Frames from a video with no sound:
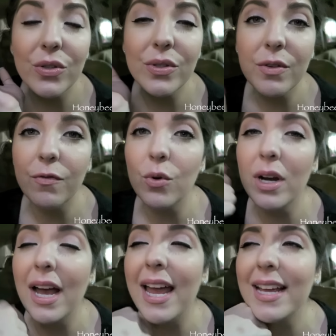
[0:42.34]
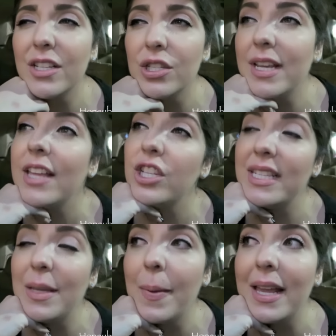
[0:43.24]
to Sephora at
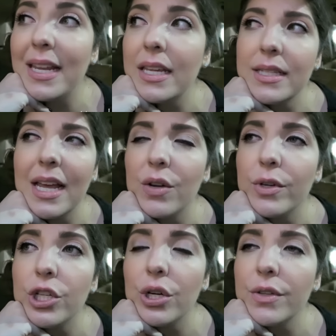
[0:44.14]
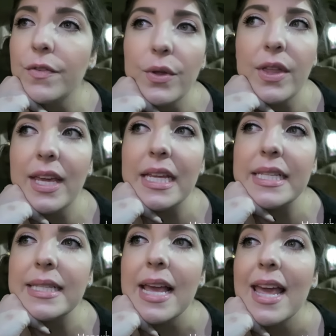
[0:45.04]
JCPenney because I had to return a few
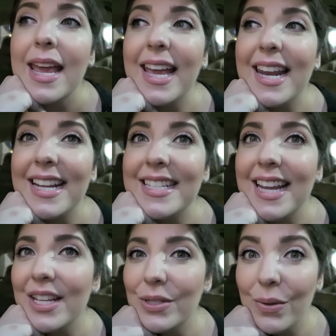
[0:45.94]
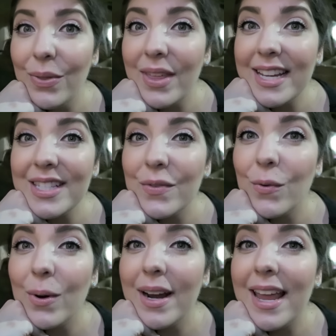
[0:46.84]
things, and I did get two things
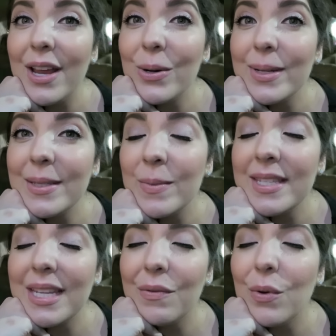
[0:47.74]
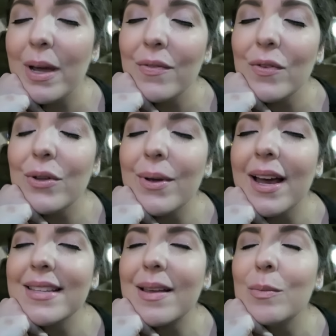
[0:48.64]
for a Christmas giveaway for you
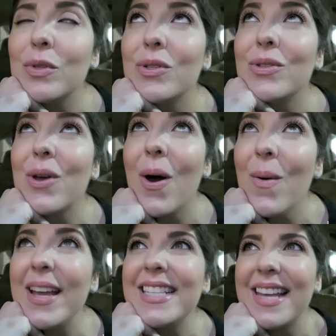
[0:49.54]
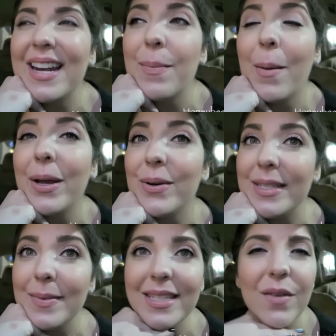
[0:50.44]
guys. I'm so excited about my
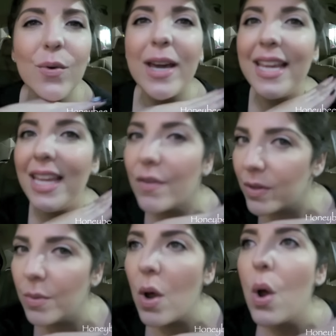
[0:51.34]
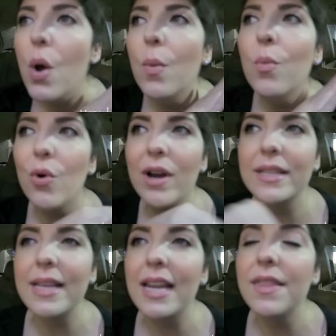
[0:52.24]
Christmas giveaway, even more
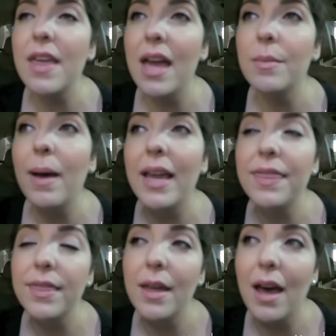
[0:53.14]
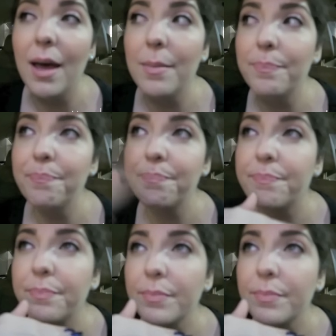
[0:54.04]
excited than my, um,